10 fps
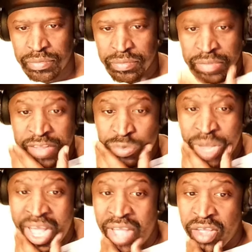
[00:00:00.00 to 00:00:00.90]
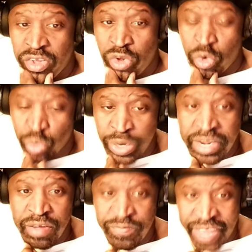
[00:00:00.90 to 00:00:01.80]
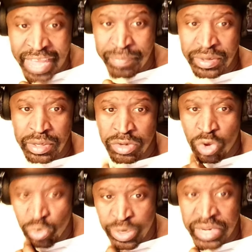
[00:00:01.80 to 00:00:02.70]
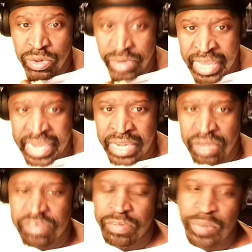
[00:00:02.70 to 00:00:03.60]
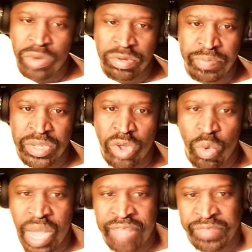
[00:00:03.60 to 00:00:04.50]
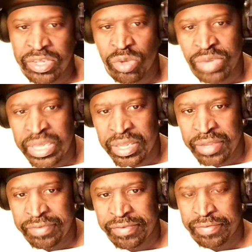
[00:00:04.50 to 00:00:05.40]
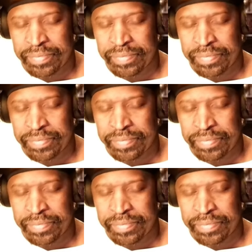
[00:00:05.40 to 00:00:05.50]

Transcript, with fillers: That's why your real family, your real gang, supposed to be your wife and your kids.